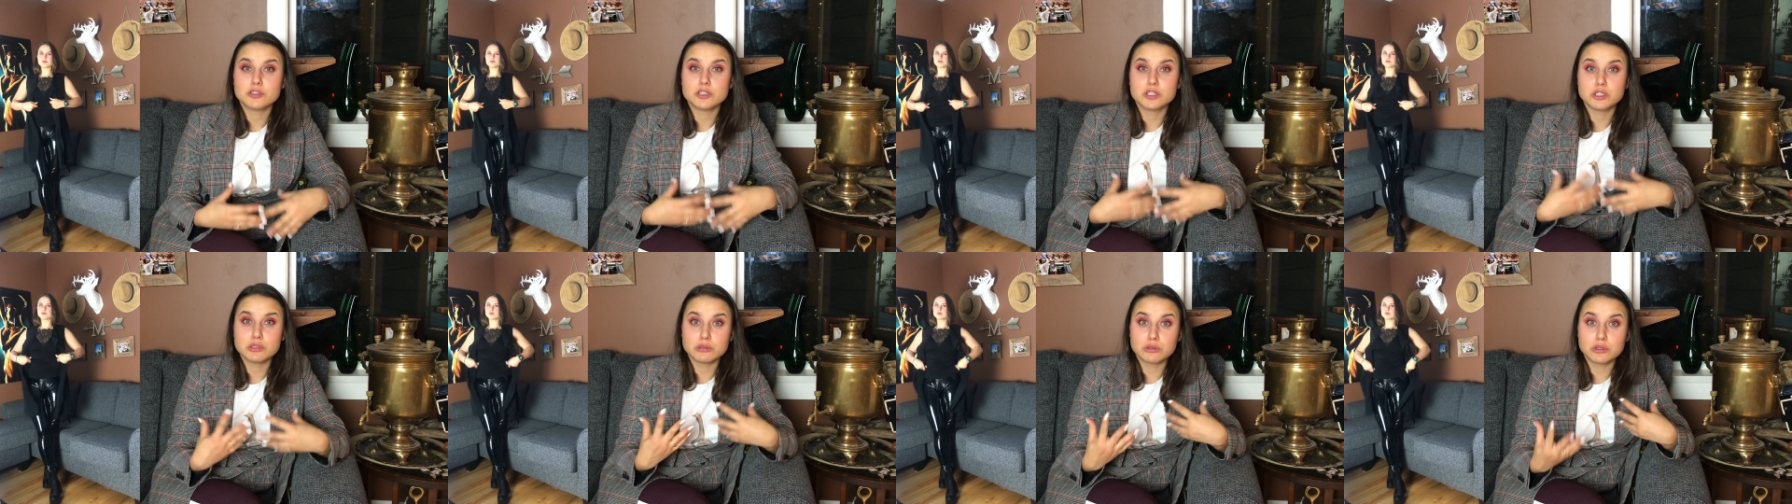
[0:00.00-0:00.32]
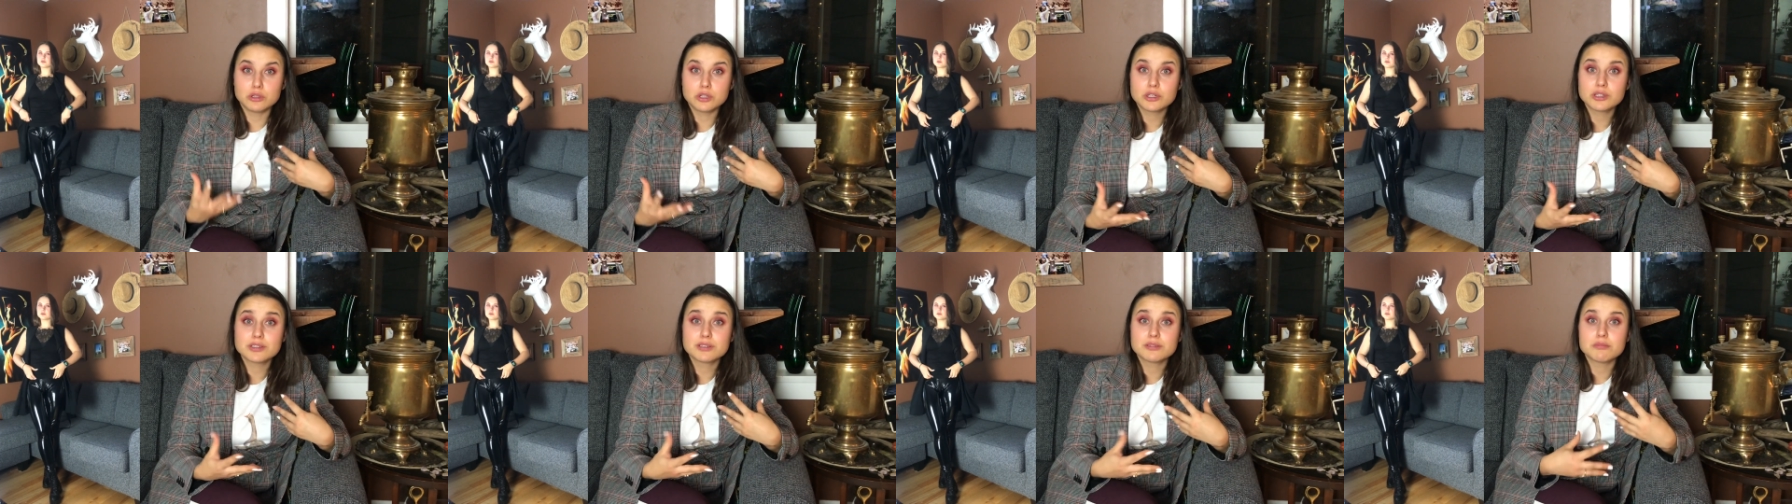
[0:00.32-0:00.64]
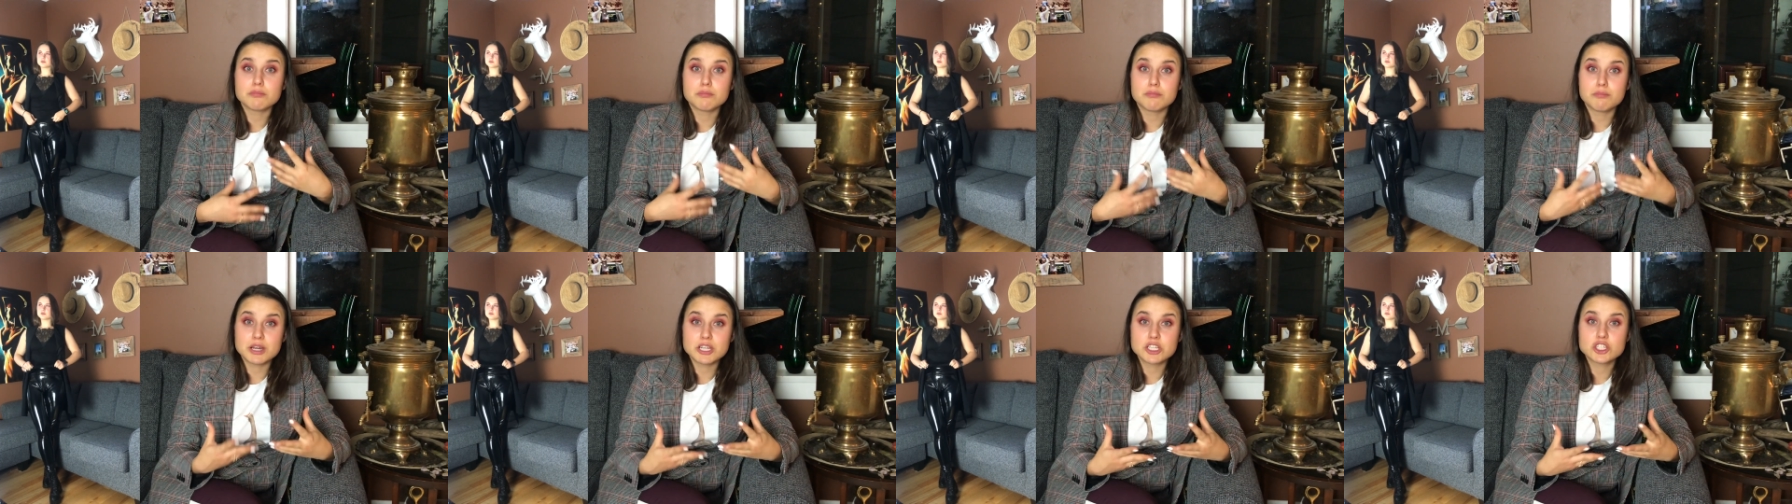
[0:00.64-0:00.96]
you look
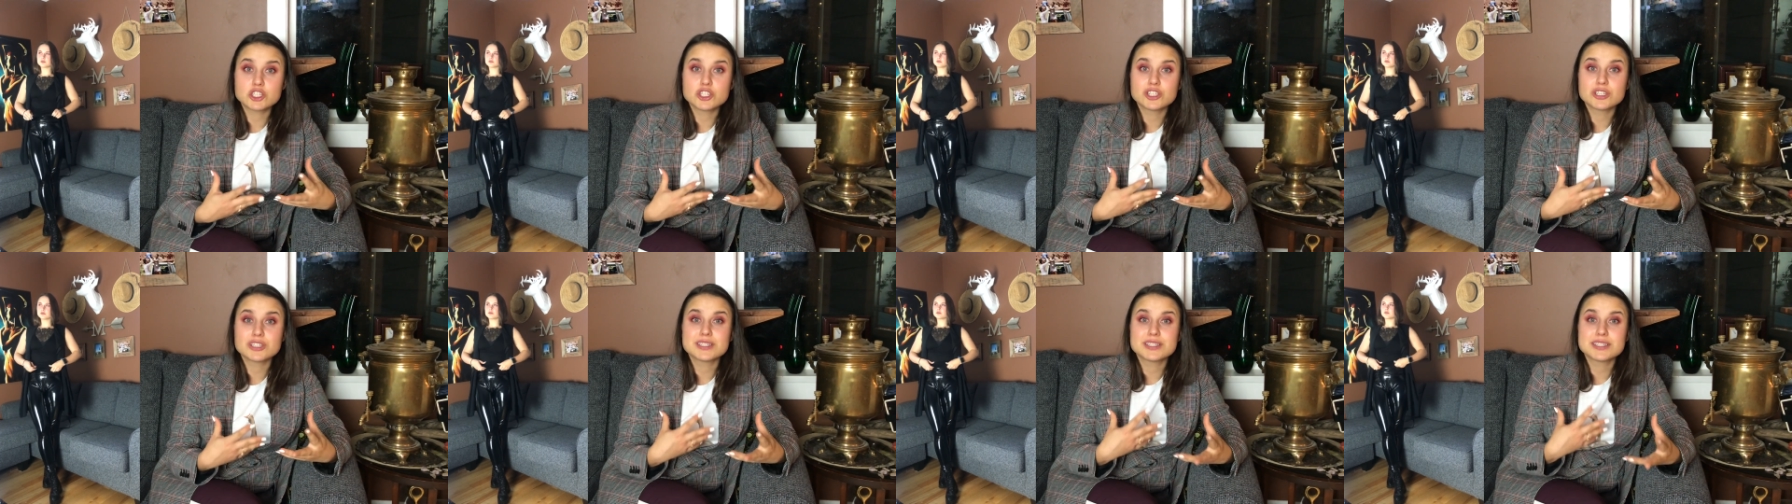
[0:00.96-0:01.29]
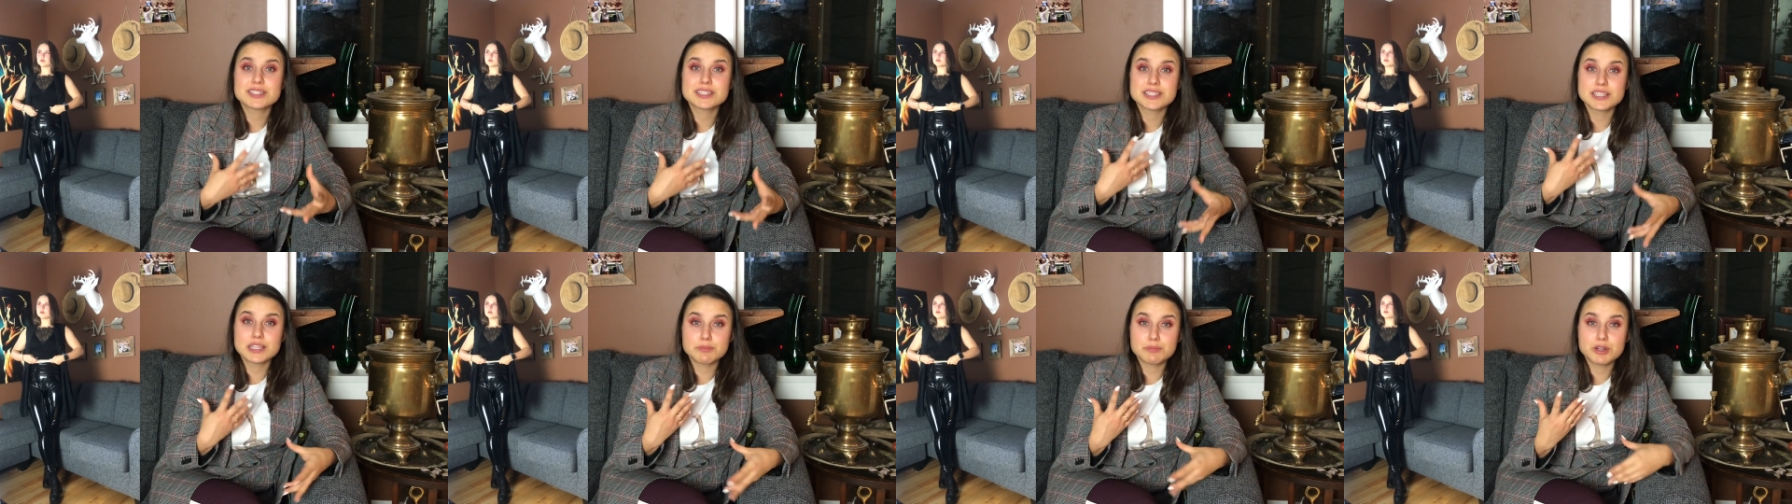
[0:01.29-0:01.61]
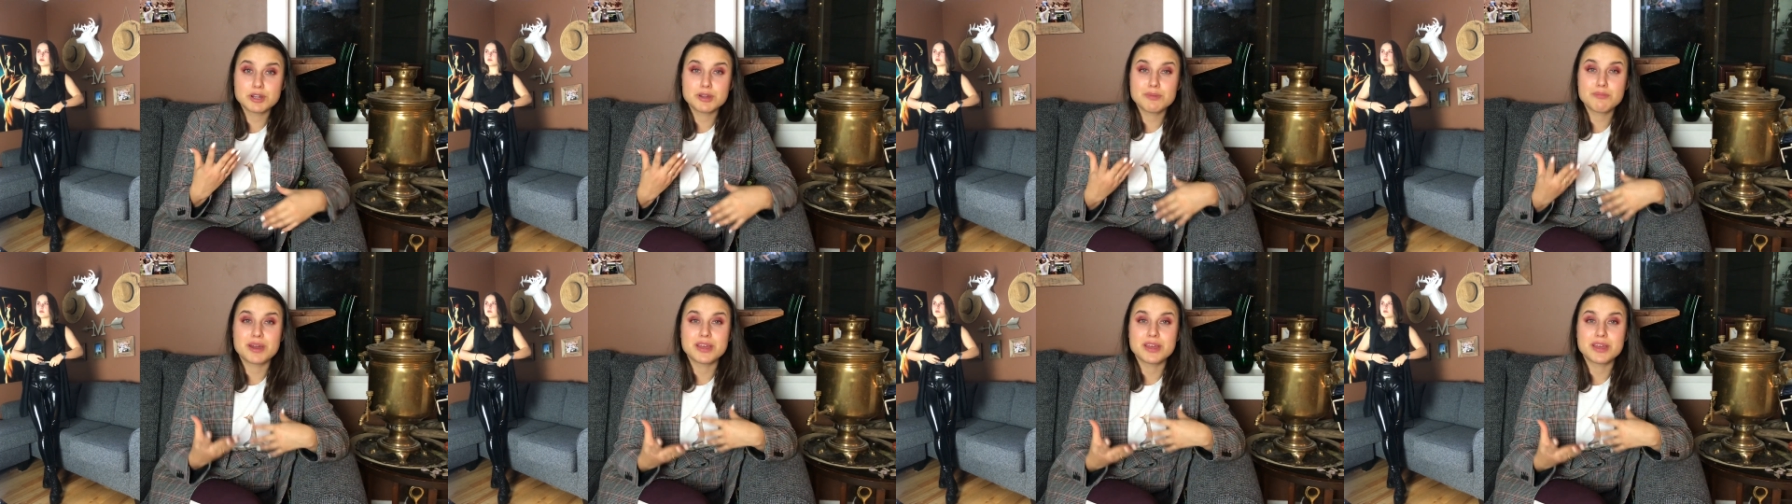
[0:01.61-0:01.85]
much slimmer,